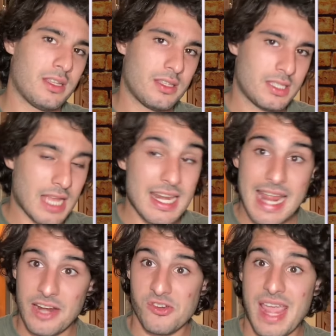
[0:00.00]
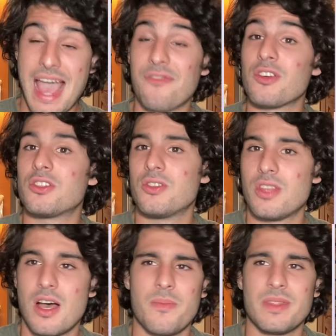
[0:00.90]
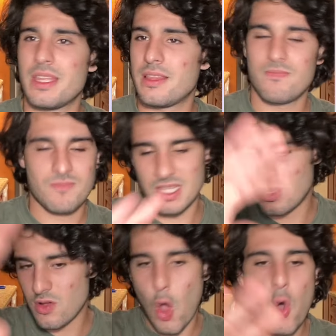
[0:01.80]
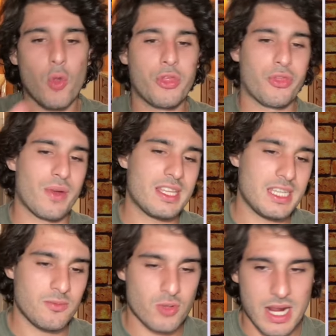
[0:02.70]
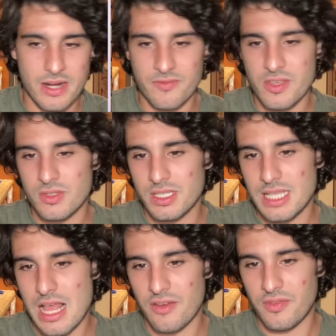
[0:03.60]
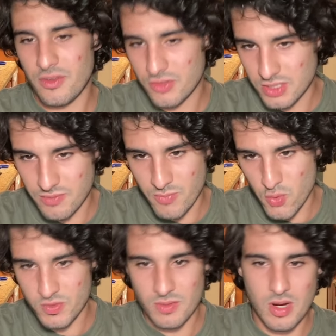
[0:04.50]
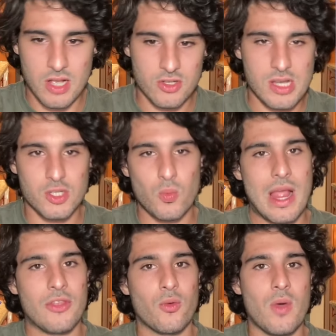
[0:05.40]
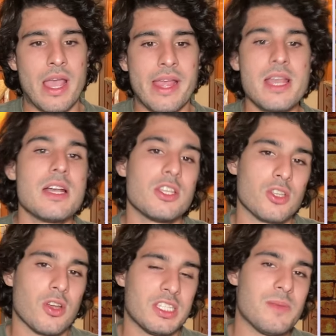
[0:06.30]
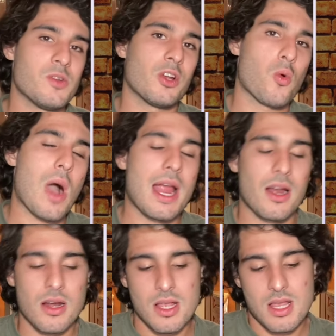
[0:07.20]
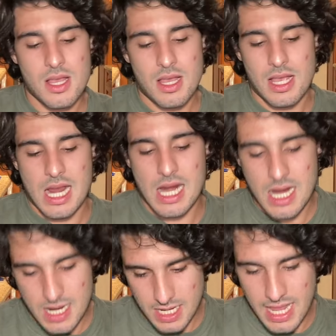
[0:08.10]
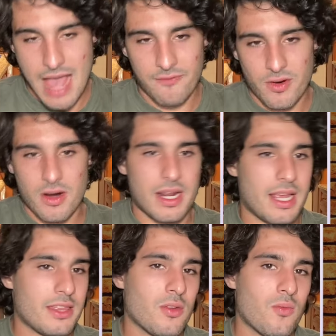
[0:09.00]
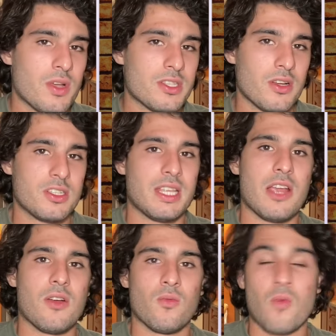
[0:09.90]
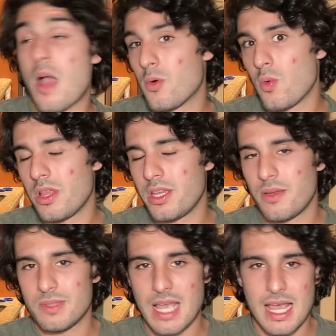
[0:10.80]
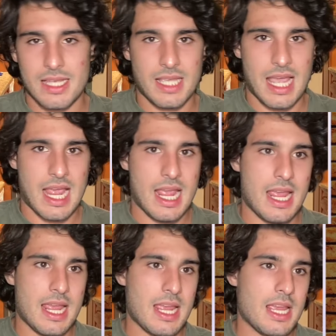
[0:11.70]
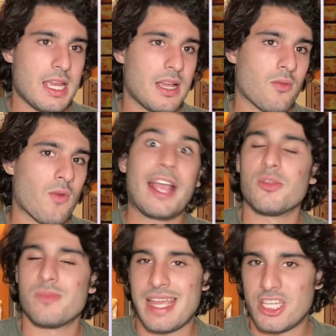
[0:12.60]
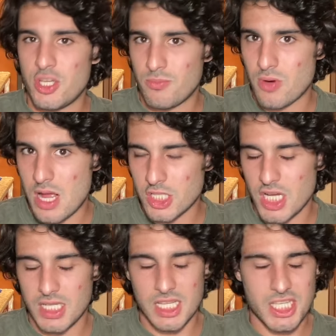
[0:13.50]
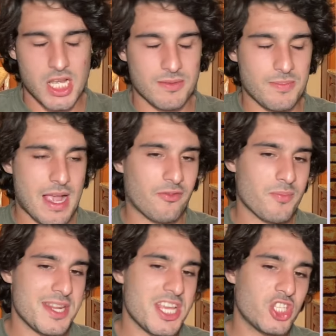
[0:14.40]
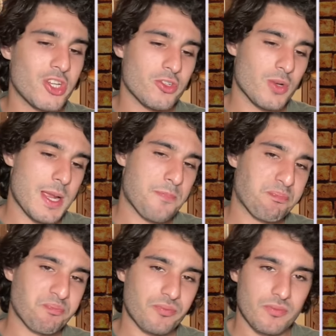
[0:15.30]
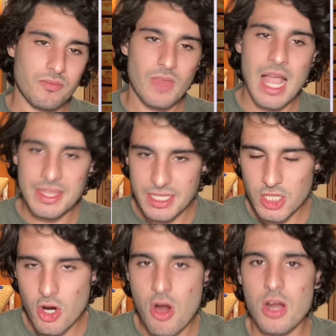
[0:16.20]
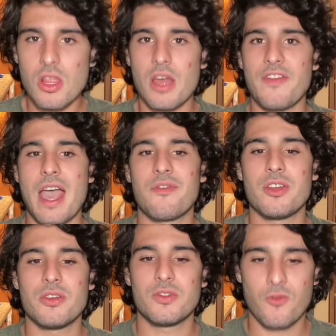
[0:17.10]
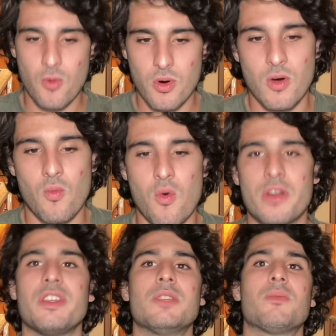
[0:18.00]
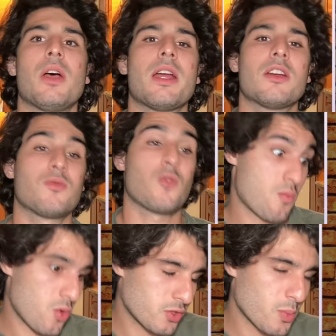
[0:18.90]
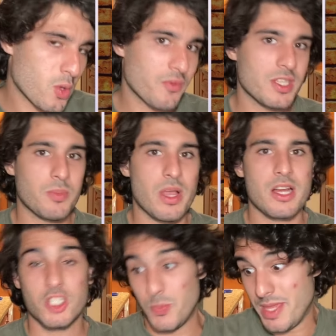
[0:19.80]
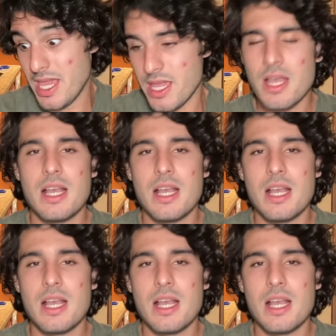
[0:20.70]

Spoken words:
send Daniel Gafford to them, and then a whole three-team trade of using salary fillers to move some contracts around the way so a team could acquire Gafford and the Wizards take Robert Williams as a reclamation project as he comes back from knee surgery. I think there are a lot of avenues for one of these players or multiple of these players to be